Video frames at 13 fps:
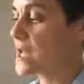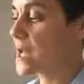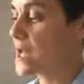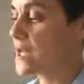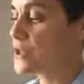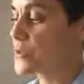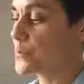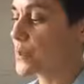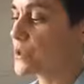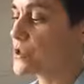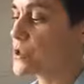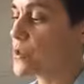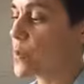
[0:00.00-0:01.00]
edge
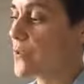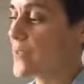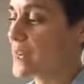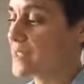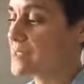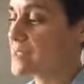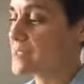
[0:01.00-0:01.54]
because you want that to